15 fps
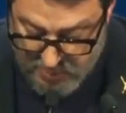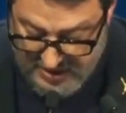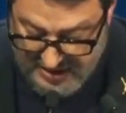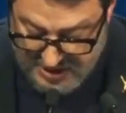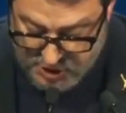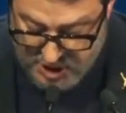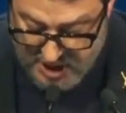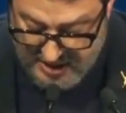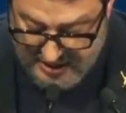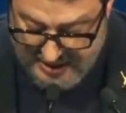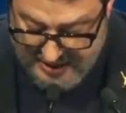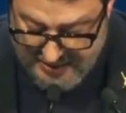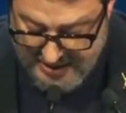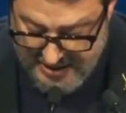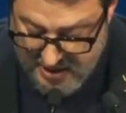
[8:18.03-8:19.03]
with a view
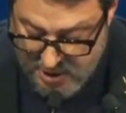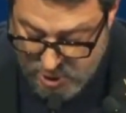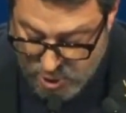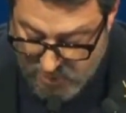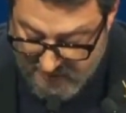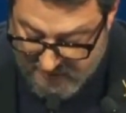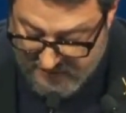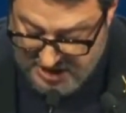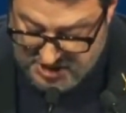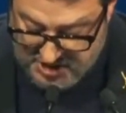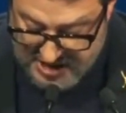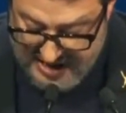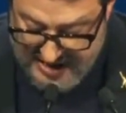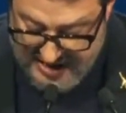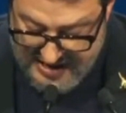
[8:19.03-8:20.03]
to the
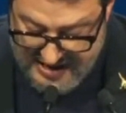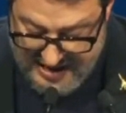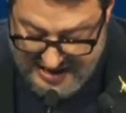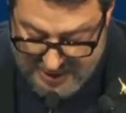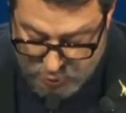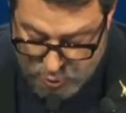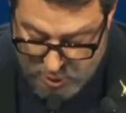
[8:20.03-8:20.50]
2027,